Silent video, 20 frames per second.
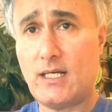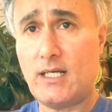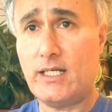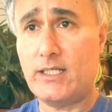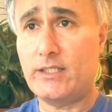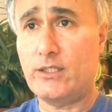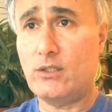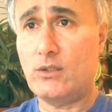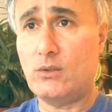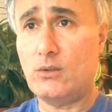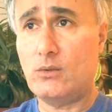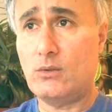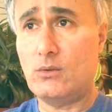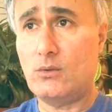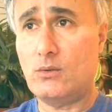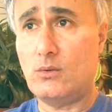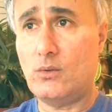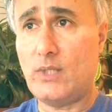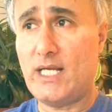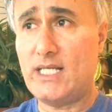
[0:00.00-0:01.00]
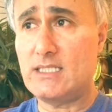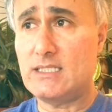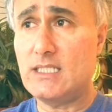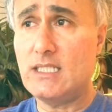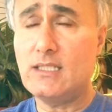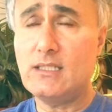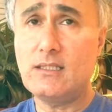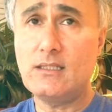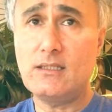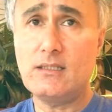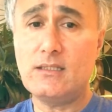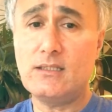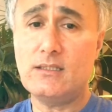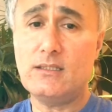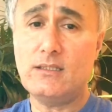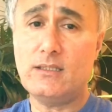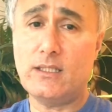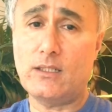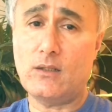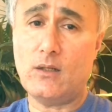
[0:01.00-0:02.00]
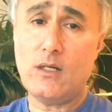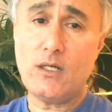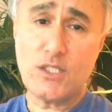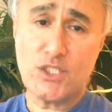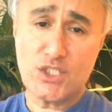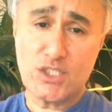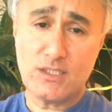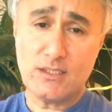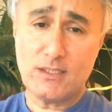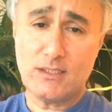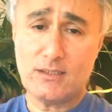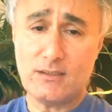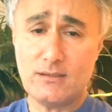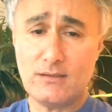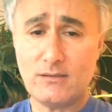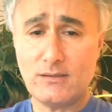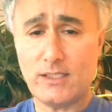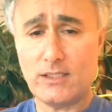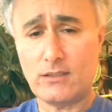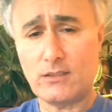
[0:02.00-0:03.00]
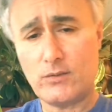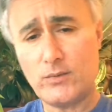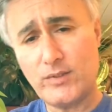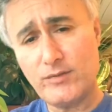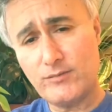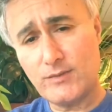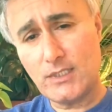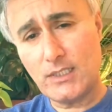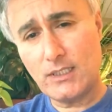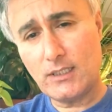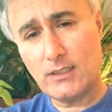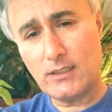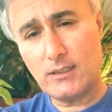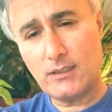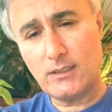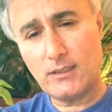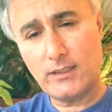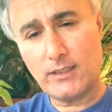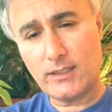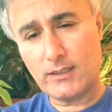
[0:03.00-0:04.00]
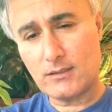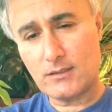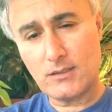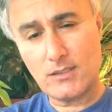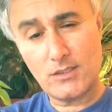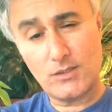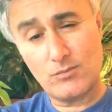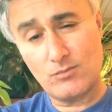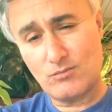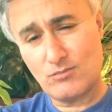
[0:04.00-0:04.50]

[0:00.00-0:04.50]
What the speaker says: I go antiquing and auctioning and thrifting and